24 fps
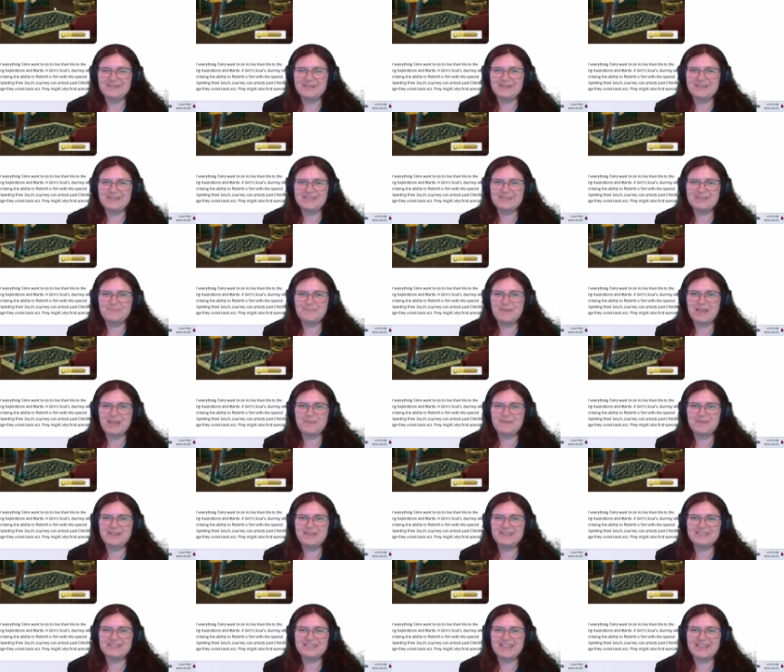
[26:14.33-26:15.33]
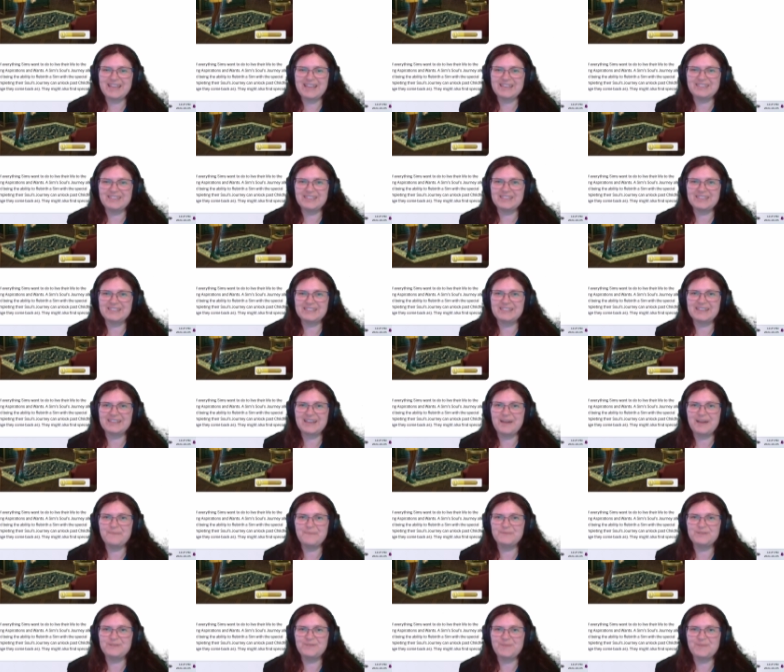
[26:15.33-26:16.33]
The baby is like just
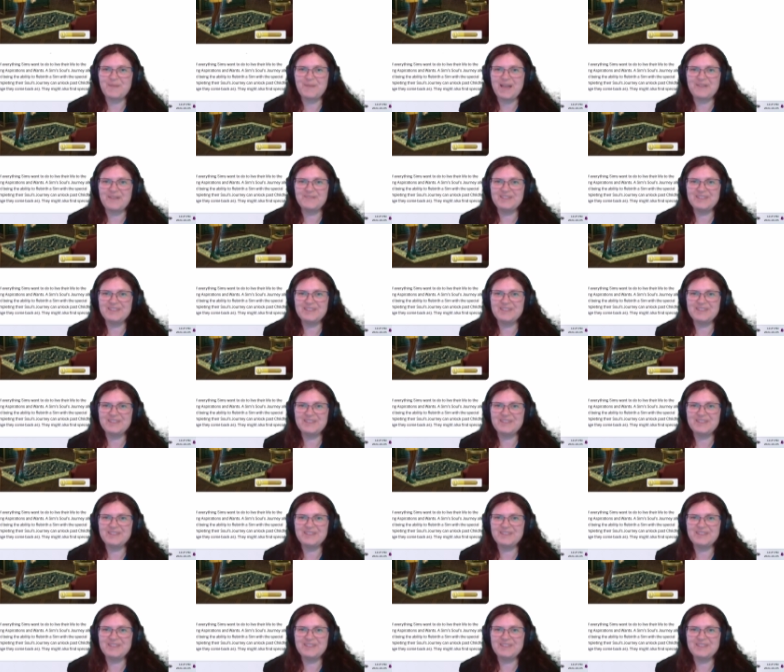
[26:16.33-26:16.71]
comes from heaven.